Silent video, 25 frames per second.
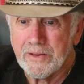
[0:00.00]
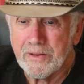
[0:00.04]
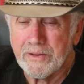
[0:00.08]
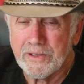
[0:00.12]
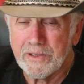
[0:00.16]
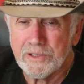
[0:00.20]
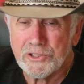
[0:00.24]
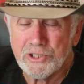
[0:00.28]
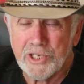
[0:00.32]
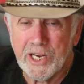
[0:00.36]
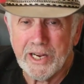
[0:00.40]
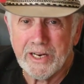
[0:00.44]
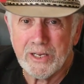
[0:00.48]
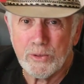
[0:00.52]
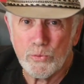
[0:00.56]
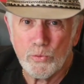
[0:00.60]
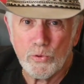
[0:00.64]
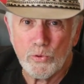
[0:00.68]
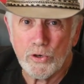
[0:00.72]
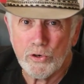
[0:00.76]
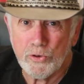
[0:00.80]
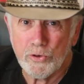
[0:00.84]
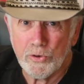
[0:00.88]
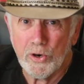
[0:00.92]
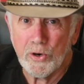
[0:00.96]
the channel
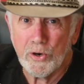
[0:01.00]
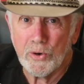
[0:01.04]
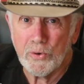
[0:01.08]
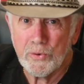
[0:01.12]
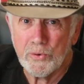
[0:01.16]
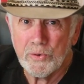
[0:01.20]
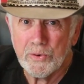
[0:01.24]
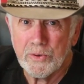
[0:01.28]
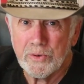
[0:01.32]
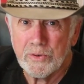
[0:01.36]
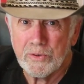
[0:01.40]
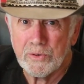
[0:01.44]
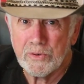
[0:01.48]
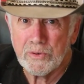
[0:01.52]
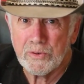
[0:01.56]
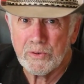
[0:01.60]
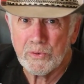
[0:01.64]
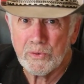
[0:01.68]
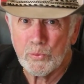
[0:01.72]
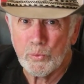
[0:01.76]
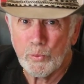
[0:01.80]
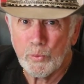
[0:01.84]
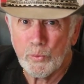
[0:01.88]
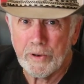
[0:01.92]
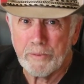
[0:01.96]
will grow
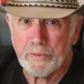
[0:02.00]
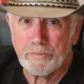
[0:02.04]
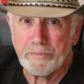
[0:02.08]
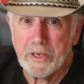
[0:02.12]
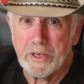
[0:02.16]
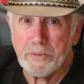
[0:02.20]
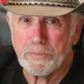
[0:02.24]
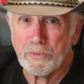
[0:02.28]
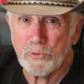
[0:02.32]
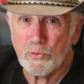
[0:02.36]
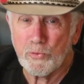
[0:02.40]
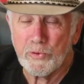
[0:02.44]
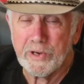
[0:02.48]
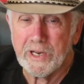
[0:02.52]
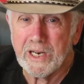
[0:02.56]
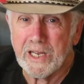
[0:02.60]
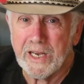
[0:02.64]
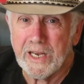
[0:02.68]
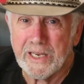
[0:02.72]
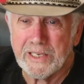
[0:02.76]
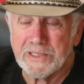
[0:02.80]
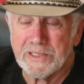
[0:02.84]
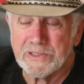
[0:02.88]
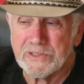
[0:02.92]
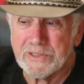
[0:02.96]
when people
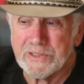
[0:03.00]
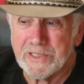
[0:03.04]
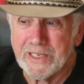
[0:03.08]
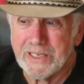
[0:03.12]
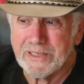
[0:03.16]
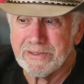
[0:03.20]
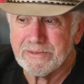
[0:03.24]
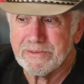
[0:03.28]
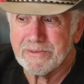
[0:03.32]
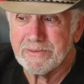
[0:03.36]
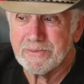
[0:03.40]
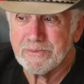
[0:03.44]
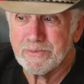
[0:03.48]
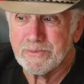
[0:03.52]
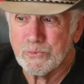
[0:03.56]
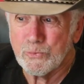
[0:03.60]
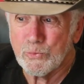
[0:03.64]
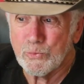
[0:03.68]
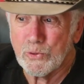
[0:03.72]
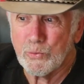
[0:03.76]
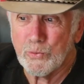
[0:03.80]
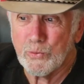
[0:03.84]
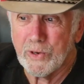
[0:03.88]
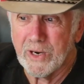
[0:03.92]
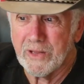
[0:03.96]
realize that
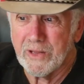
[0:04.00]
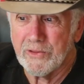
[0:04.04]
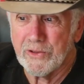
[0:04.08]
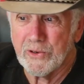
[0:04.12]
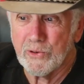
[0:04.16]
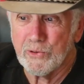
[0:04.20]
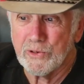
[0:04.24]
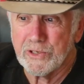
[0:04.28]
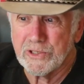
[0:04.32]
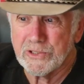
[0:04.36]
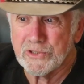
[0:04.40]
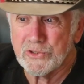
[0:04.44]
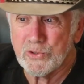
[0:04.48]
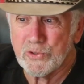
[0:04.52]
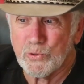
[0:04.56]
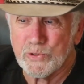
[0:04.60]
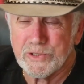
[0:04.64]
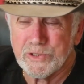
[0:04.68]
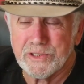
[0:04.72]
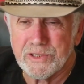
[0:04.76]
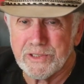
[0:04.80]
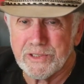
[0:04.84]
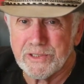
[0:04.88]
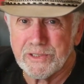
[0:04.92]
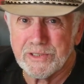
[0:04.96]
we're one of the only
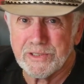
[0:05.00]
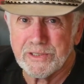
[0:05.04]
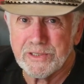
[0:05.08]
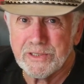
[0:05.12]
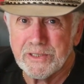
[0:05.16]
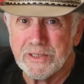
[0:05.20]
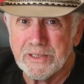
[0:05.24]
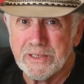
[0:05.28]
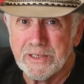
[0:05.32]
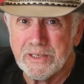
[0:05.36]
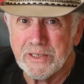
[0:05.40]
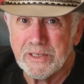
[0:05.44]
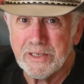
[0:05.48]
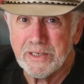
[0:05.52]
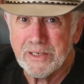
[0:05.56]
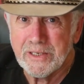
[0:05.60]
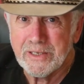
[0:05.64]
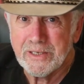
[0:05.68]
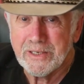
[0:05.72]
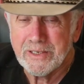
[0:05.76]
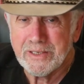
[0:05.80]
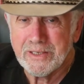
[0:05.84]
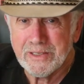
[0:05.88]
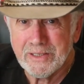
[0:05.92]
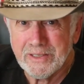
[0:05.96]
sources
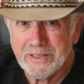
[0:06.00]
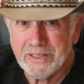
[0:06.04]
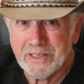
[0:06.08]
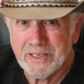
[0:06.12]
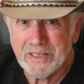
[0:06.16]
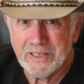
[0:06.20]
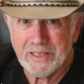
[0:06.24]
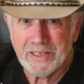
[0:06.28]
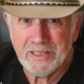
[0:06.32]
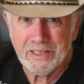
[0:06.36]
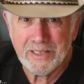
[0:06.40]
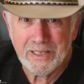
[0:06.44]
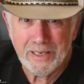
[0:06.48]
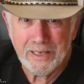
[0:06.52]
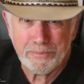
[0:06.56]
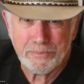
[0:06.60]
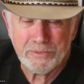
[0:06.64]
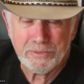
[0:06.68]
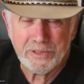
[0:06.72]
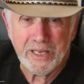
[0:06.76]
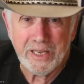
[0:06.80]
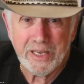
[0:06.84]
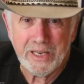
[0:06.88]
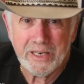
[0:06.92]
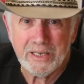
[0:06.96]
to
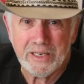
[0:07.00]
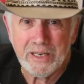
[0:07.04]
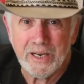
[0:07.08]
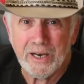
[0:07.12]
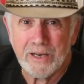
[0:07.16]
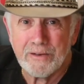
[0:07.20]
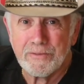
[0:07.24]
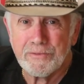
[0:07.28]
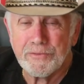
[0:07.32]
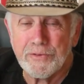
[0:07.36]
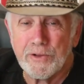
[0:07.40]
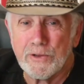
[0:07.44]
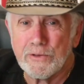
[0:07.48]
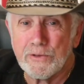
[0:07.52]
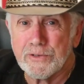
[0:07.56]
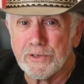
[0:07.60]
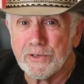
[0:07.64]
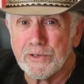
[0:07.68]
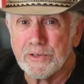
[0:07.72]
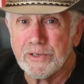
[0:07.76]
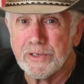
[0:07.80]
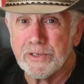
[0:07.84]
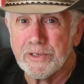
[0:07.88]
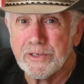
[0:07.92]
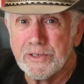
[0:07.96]
obtain
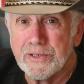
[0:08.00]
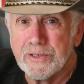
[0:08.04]
unfiltered